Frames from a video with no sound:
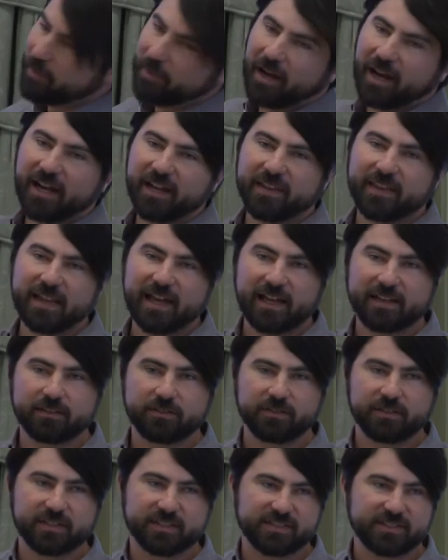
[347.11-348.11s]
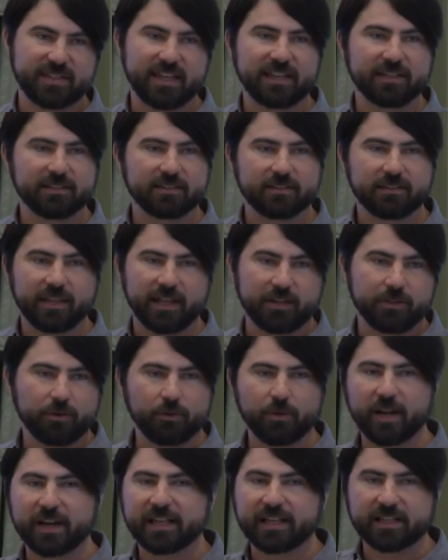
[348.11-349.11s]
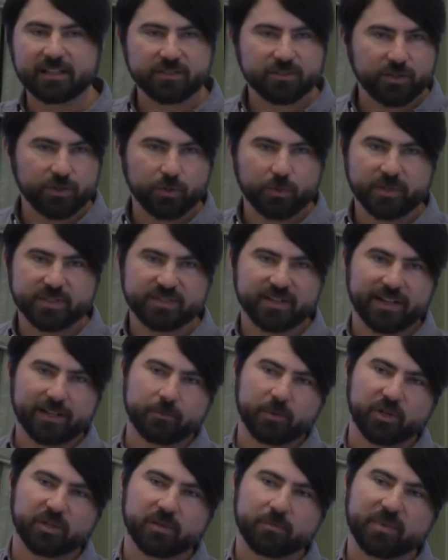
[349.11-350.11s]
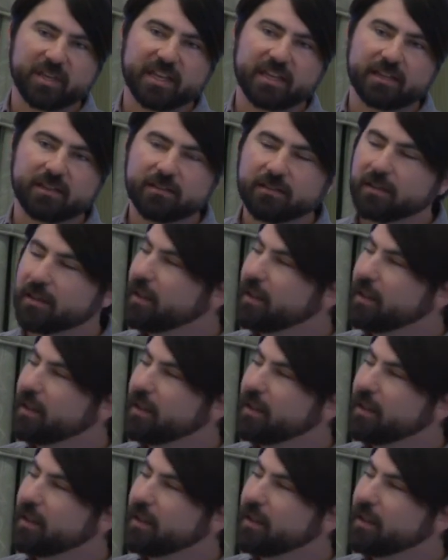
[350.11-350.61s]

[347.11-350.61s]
behind that, the state that you're writing into is DynamoDB.